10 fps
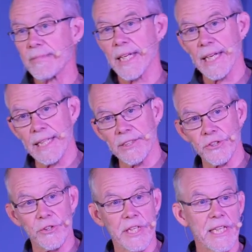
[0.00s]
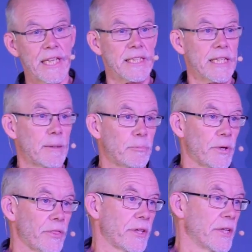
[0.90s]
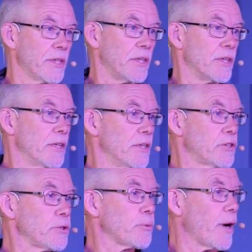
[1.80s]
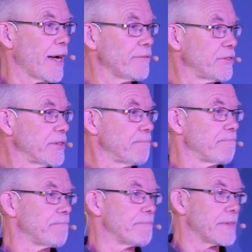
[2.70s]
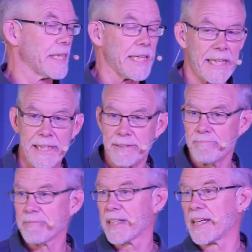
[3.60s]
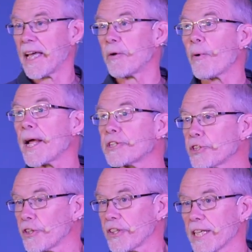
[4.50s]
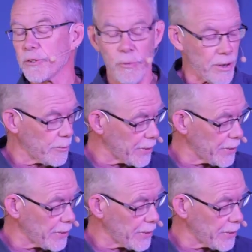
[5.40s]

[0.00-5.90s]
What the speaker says: And so he ended up with two wives, Leah and Rachel, and that's where